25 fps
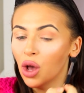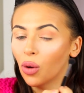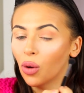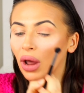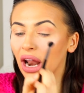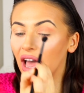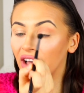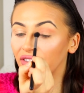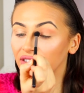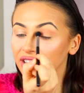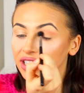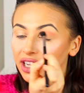
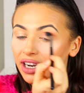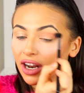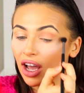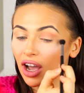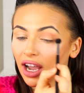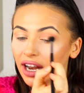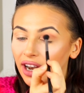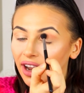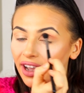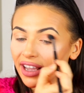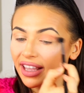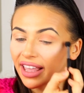Well, I haven't done
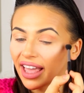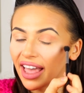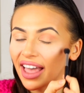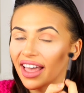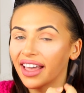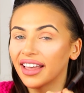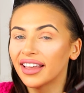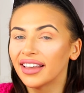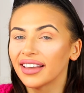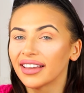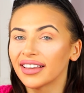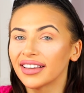highlight
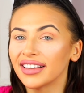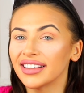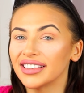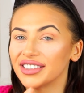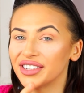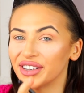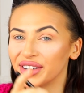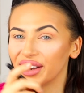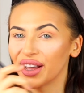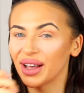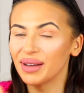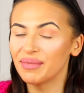yet,
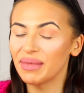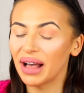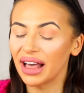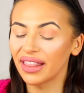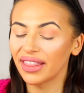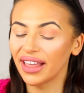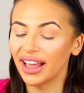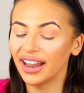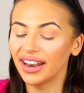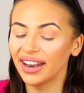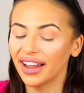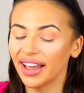because you know
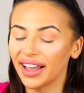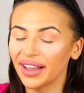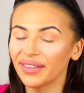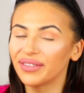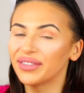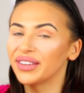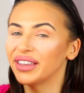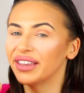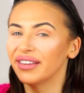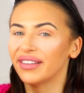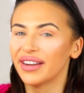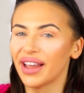about that
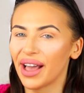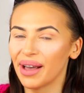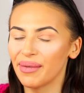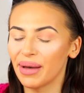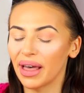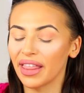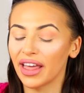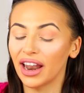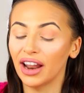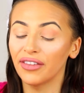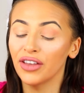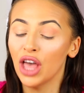life. You know
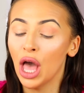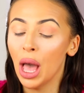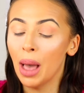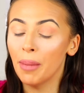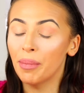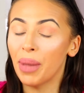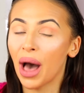about that life.